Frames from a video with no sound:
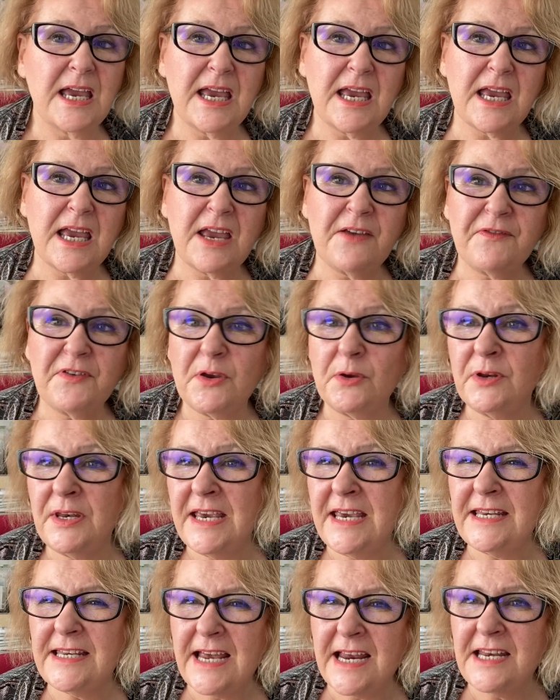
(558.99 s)
if you
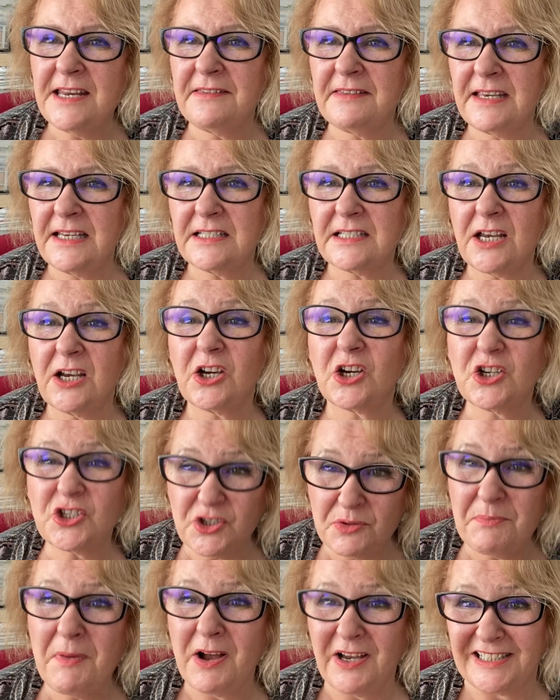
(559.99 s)
need anything done, because
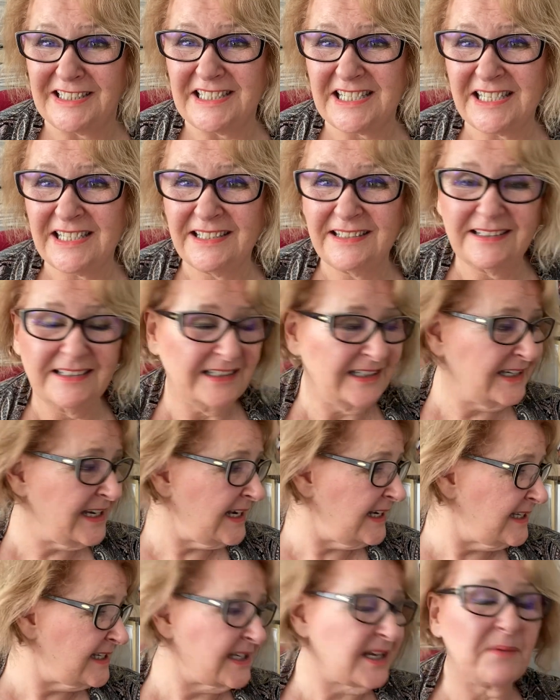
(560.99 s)
you might
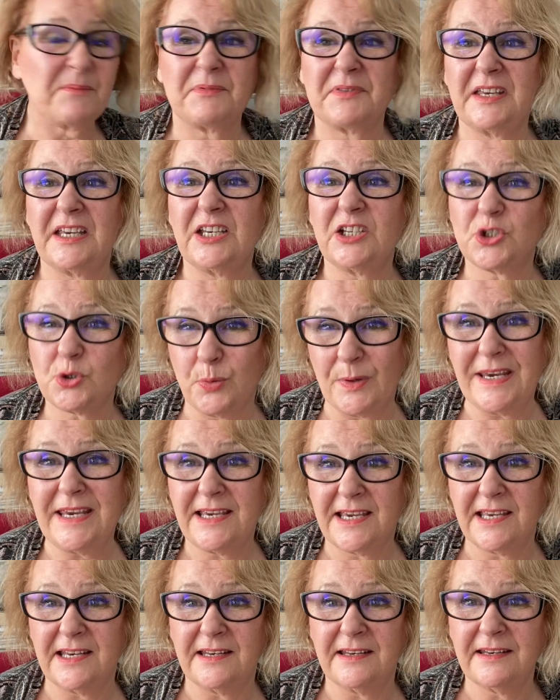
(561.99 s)
need something
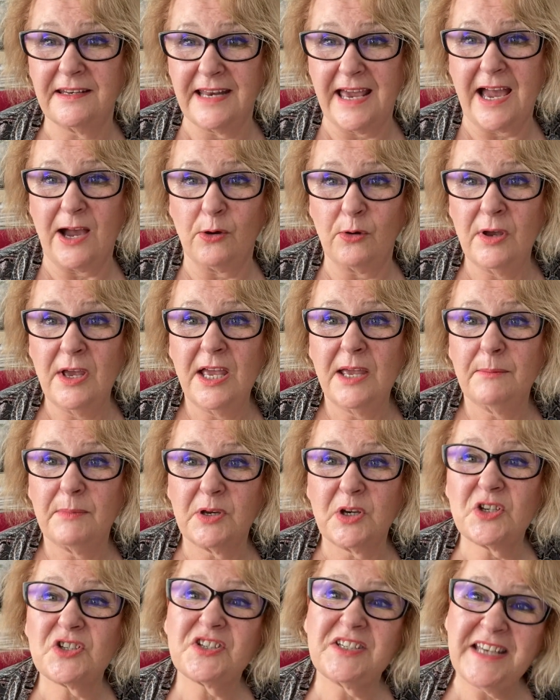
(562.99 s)
tweaking now,
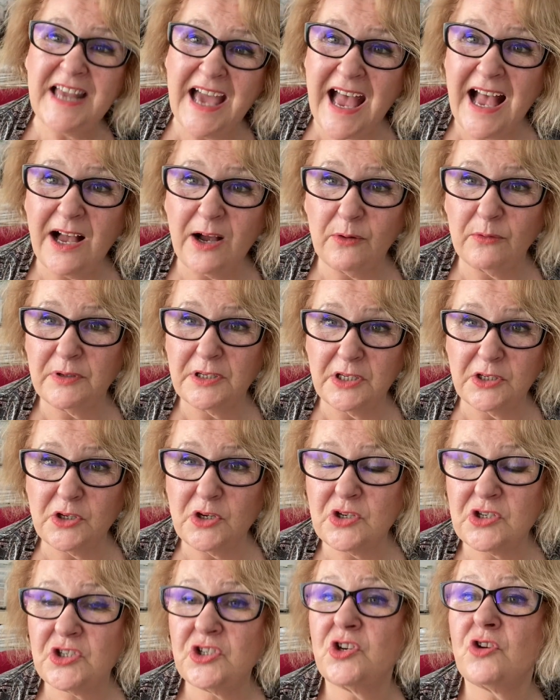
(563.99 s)
because now you're
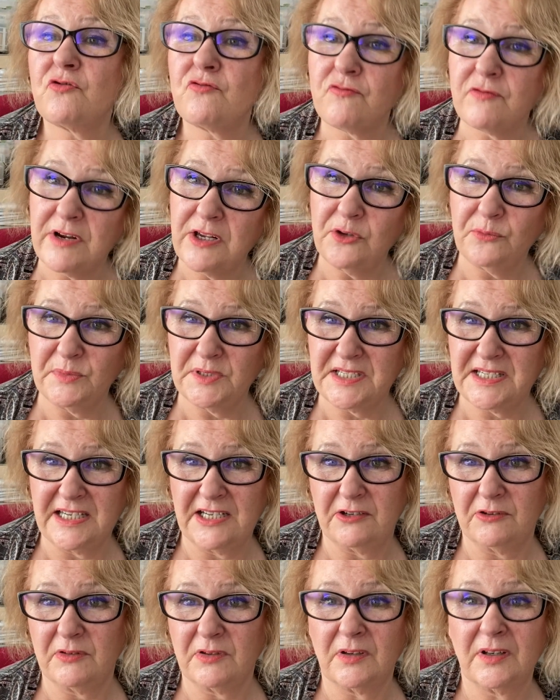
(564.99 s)
using your real
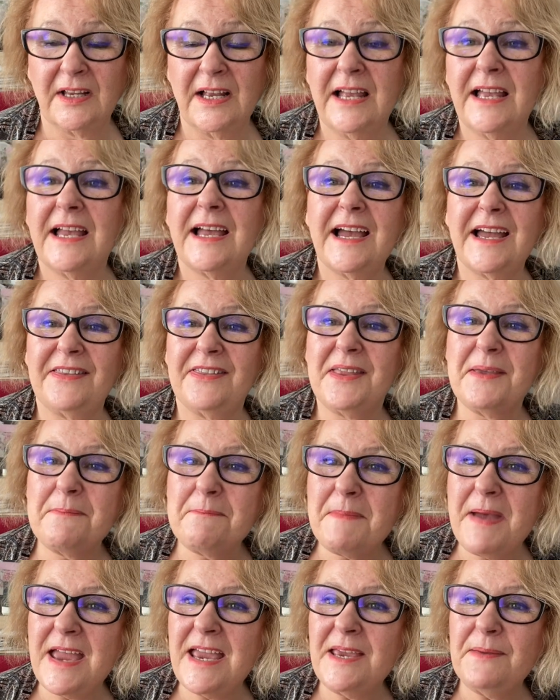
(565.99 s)
material and there
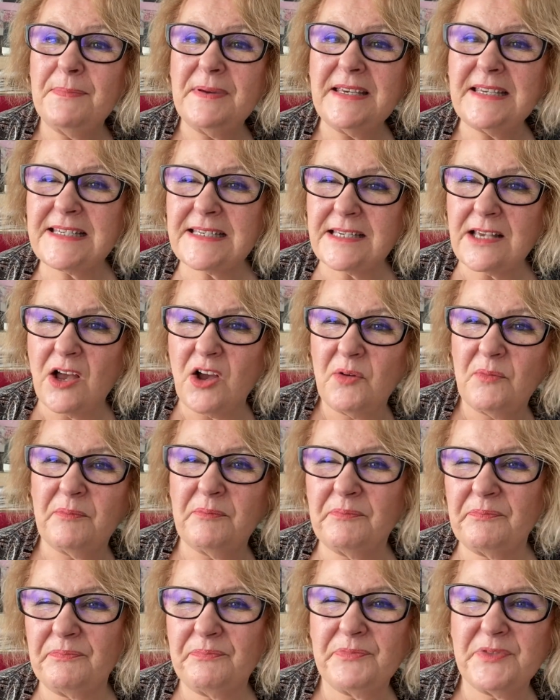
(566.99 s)
may be
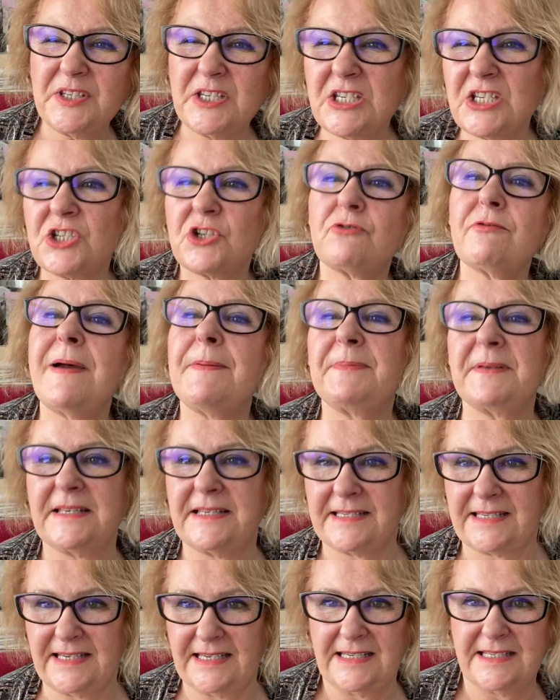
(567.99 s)
some
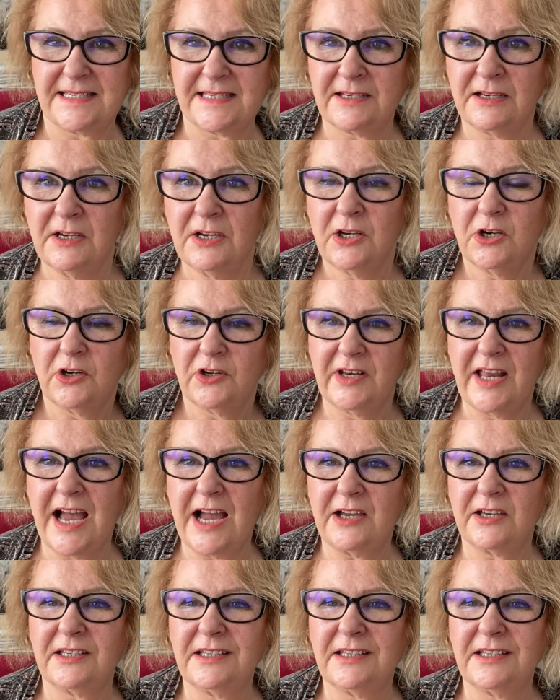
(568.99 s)
discrepancies on how,